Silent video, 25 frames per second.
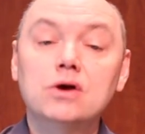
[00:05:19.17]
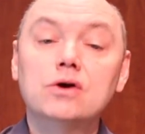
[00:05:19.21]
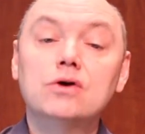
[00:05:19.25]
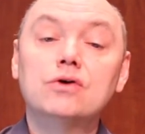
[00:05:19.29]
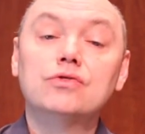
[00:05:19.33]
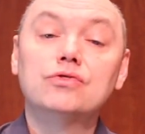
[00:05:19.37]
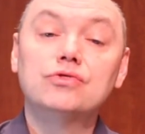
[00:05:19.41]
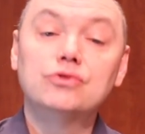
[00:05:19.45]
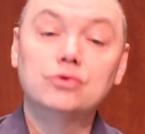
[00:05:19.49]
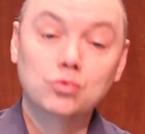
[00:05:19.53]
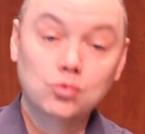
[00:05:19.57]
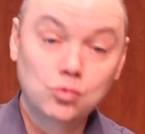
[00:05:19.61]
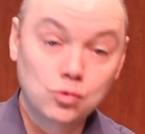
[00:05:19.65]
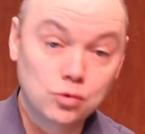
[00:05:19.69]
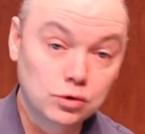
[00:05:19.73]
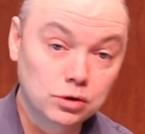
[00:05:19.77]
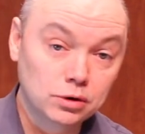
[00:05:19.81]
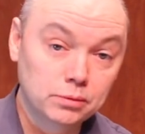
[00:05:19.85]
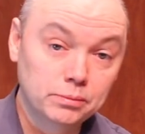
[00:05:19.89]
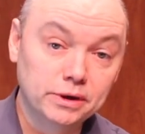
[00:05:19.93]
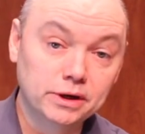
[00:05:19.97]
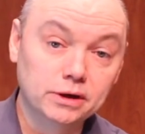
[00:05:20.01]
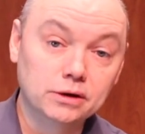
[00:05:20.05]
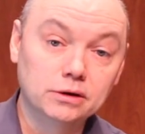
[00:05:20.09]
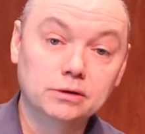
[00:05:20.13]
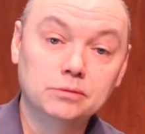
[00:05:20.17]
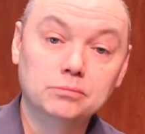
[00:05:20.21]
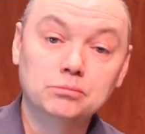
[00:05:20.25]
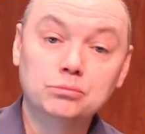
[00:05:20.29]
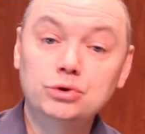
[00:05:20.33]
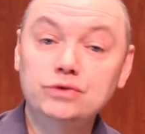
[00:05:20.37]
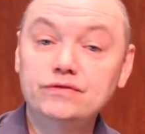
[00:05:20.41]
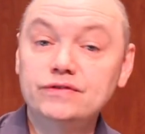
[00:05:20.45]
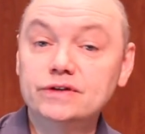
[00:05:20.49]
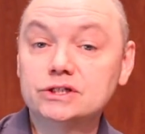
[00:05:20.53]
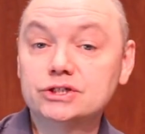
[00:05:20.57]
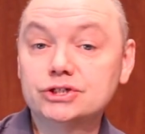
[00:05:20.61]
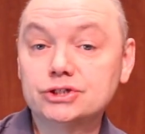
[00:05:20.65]
The warm air,
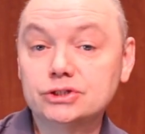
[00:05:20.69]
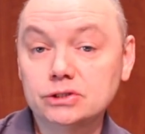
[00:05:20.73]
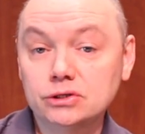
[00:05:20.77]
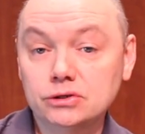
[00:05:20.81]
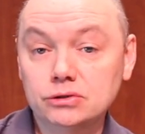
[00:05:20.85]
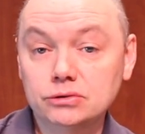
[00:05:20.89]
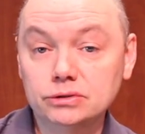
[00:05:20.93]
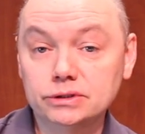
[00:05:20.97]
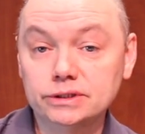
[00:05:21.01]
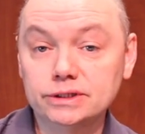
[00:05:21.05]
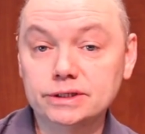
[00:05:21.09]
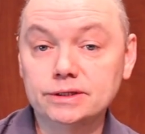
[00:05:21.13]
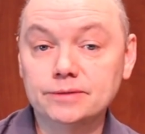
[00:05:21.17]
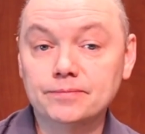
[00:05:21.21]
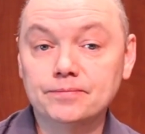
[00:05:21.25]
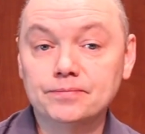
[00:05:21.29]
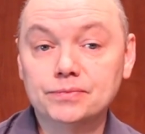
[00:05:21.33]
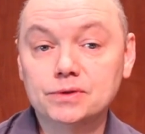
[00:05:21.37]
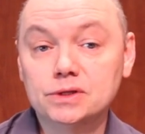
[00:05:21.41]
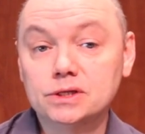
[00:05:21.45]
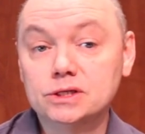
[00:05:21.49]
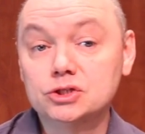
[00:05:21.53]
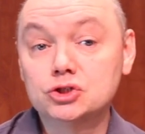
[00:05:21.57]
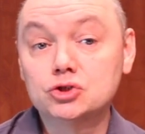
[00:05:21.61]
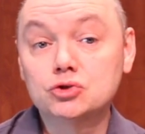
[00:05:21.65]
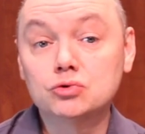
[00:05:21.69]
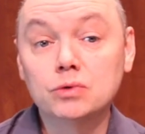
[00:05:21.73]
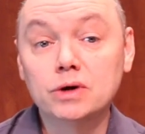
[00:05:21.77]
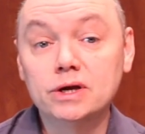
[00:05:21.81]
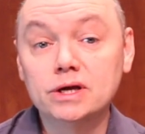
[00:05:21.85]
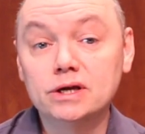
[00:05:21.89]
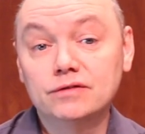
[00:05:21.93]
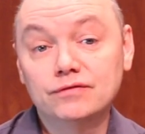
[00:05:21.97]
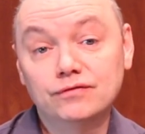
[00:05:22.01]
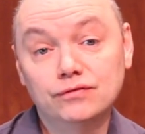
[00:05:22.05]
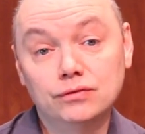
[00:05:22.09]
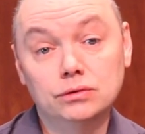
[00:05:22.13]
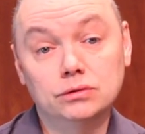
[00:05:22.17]
moving slowly, is
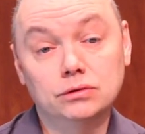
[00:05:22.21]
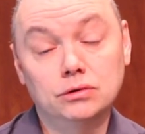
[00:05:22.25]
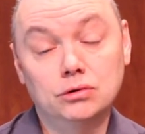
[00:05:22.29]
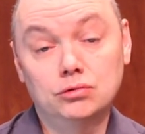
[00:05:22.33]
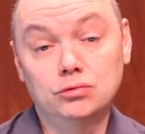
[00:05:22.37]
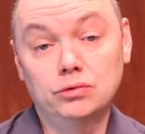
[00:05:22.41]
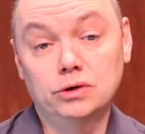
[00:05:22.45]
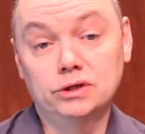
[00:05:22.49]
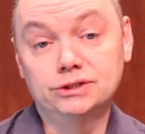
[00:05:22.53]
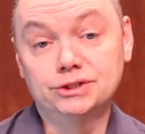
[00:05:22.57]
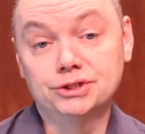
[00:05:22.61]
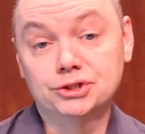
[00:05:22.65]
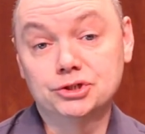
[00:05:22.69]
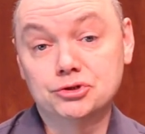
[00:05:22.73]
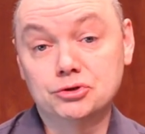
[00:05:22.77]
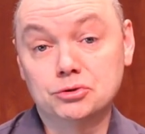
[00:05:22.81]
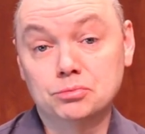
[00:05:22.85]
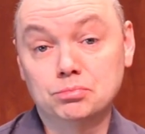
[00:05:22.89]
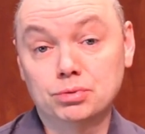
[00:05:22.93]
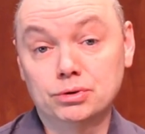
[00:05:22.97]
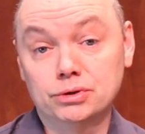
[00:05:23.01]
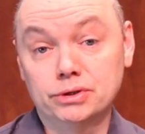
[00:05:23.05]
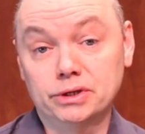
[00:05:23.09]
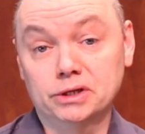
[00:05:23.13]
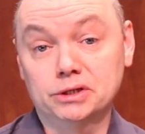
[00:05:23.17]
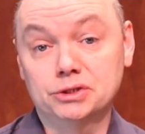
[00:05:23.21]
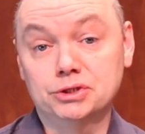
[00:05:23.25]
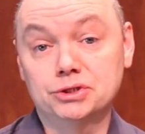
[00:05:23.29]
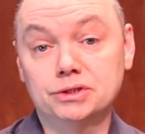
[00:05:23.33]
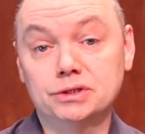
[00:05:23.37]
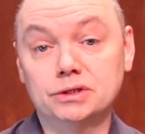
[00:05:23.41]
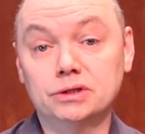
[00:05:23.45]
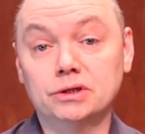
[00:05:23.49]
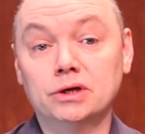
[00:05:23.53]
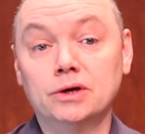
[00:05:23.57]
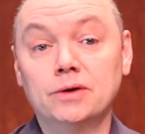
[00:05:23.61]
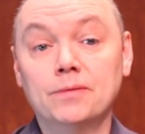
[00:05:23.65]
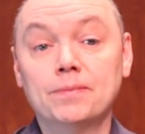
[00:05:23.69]
great for low register production,
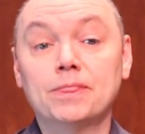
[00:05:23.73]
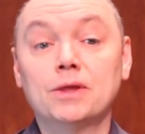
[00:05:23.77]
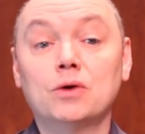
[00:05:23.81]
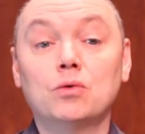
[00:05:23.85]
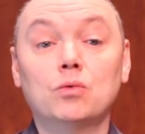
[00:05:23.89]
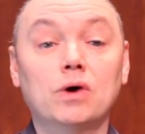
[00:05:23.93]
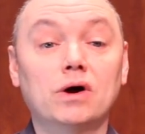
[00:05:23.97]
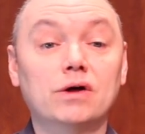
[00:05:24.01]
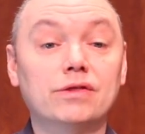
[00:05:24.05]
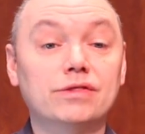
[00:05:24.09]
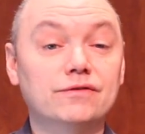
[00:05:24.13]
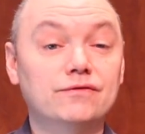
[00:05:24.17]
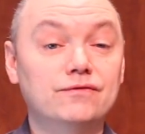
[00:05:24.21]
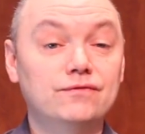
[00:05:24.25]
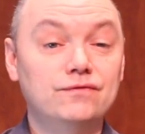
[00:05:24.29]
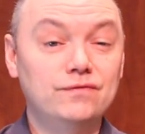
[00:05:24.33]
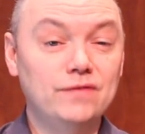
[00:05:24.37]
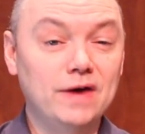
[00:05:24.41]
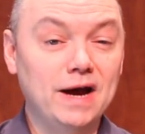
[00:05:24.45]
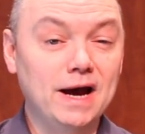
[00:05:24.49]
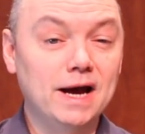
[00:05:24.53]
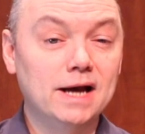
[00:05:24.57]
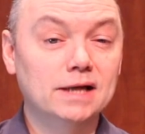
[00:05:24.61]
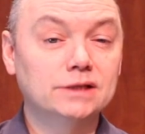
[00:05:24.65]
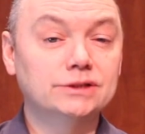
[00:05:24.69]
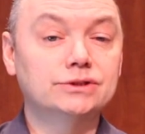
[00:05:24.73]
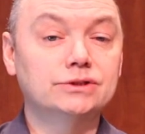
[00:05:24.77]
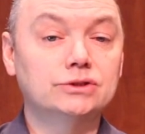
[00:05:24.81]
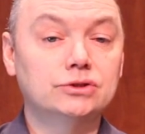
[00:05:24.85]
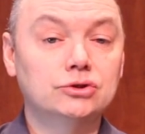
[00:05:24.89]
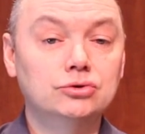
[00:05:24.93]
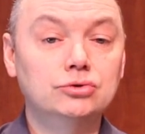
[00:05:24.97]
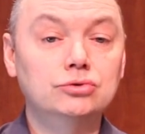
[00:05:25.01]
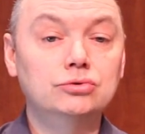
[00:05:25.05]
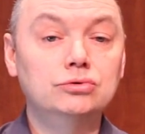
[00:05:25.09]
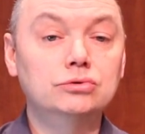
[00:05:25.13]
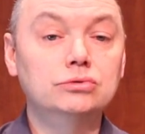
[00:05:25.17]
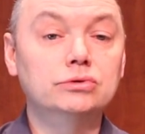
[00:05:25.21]
while the fast,
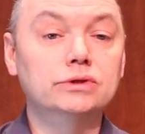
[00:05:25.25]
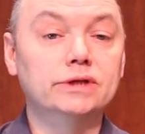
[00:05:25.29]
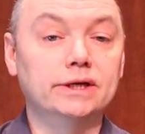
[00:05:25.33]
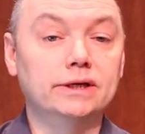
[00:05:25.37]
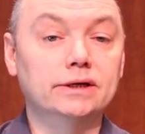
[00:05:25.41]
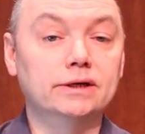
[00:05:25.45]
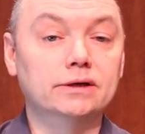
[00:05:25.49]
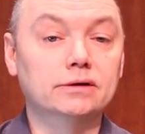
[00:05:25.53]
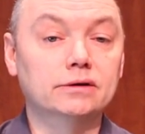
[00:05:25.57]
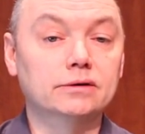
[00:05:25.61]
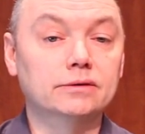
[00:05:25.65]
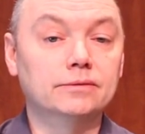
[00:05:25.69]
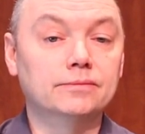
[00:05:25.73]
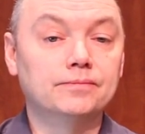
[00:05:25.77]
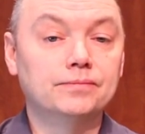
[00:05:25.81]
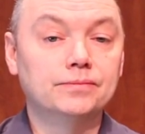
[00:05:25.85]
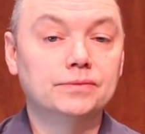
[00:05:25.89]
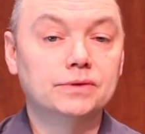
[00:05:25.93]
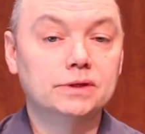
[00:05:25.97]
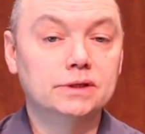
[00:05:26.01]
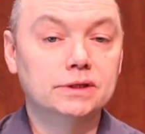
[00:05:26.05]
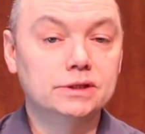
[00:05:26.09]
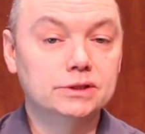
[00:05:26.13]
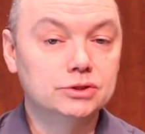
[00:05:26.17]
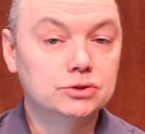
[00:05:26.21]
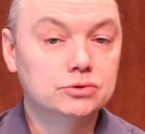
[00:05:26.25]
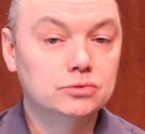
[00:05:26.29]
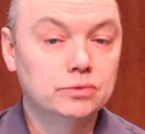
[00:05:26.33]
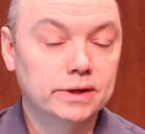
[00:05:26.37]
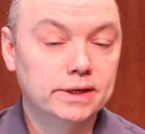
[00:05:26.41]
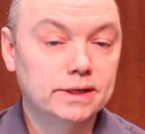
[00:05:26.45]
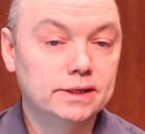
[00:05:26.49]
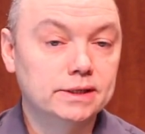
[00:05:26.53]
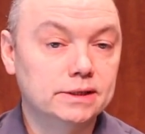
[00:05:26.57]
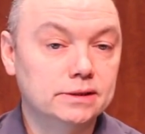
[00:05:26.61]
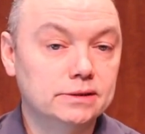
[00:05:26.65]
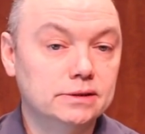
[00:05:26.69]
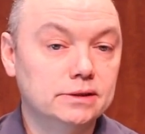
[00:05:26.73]
cool air is great
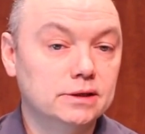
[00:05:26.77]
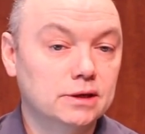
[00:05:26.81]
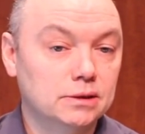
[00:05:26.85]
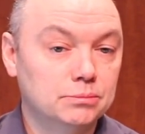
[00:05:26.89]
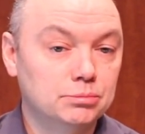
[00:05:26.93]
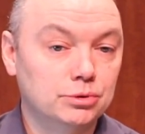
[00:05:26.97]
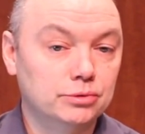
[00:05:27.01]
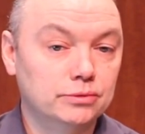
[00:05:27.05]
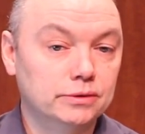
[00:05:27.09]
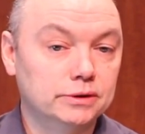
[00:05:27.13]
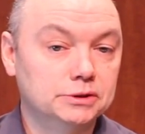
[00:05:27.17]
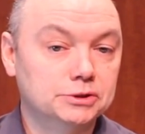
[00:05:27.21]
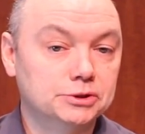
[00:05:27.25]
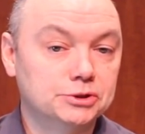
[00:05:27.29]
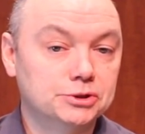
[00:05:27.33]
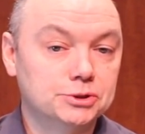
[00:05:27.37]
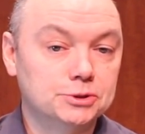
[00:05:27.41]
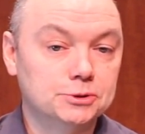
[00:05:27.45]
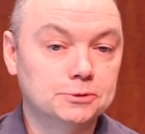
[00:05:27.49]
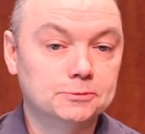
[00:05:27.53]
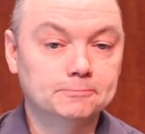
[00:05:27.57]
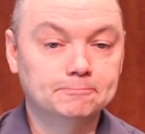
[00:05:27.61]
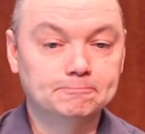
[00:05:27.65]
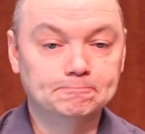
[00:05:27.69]
in the upper register.